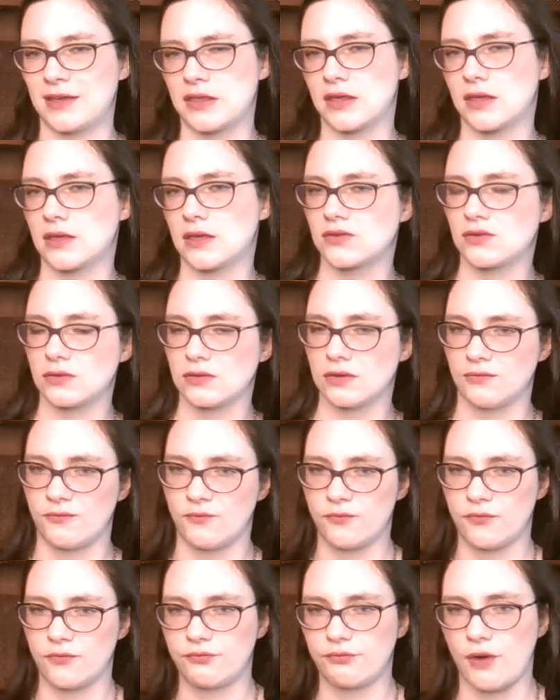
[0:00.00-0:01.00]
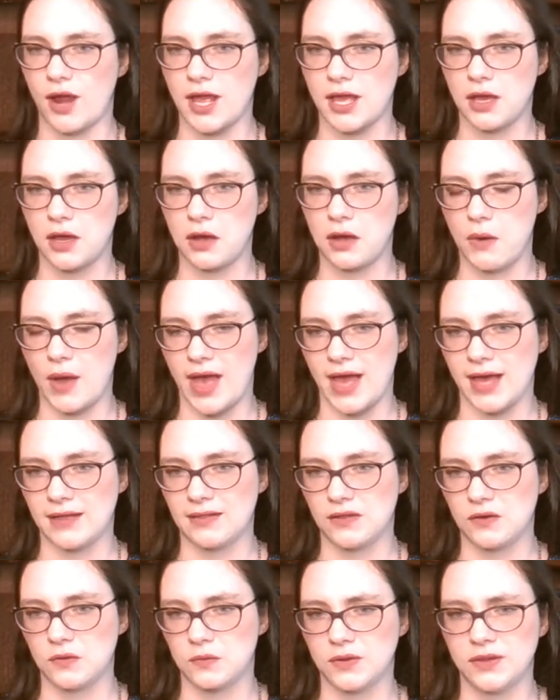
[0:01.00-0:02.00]
sort of
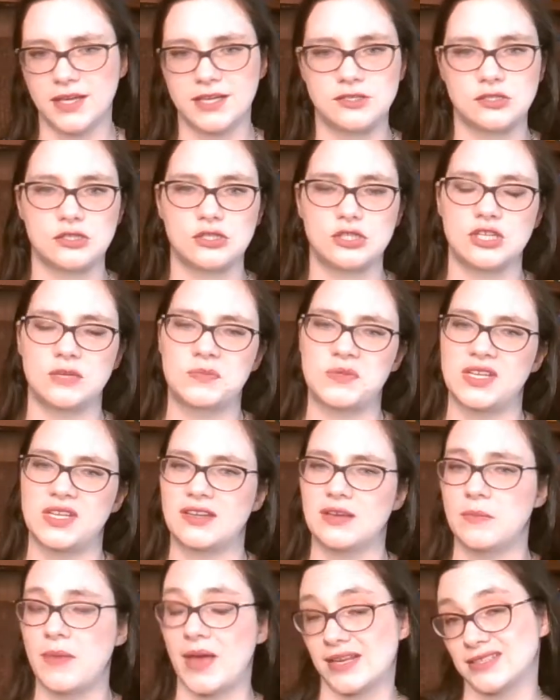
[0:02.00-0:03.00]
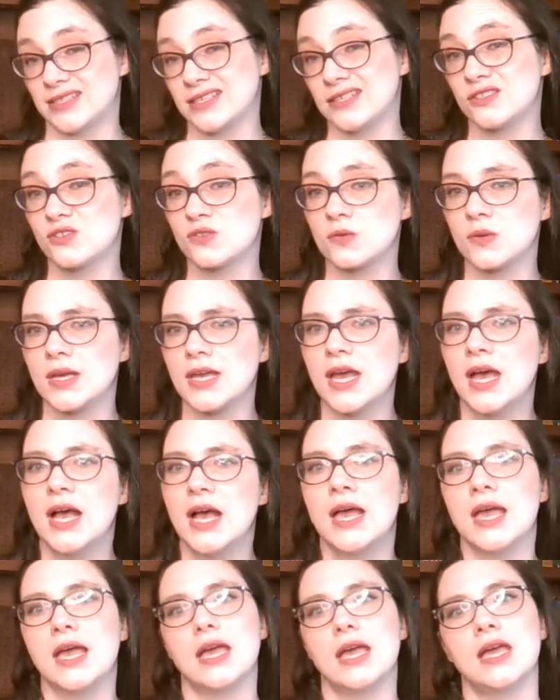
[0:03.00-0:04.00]
Franco-Anglo relationships in Quebec's history
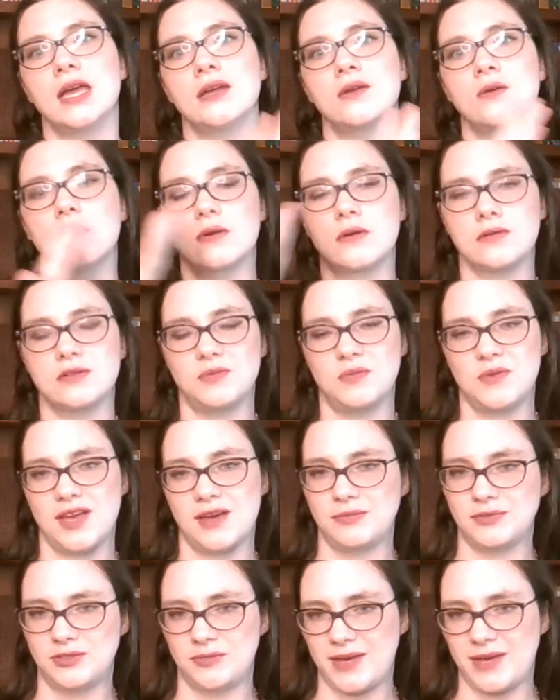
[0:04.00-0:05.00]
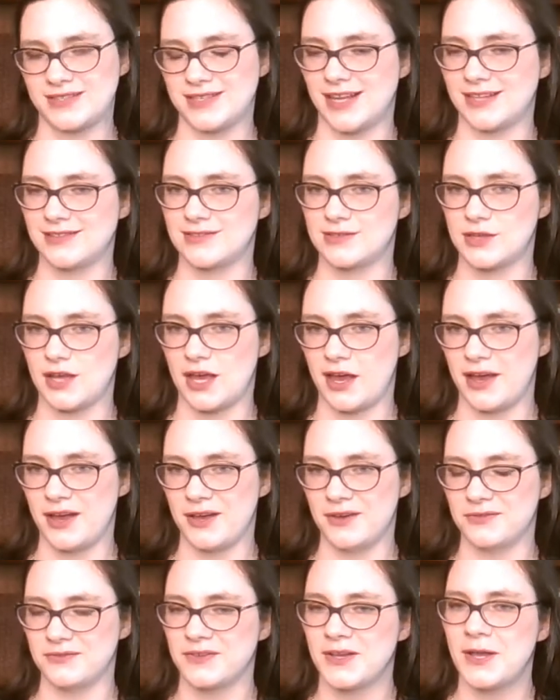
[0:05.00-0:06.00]
in order to be able to make sense
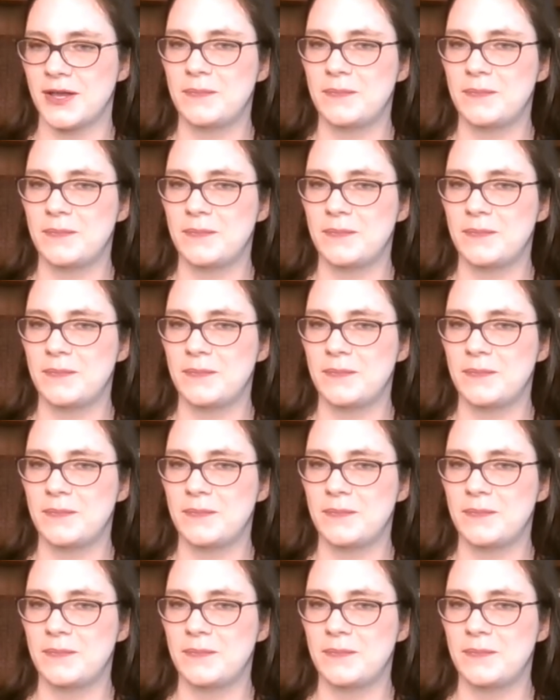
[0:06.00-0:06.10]
of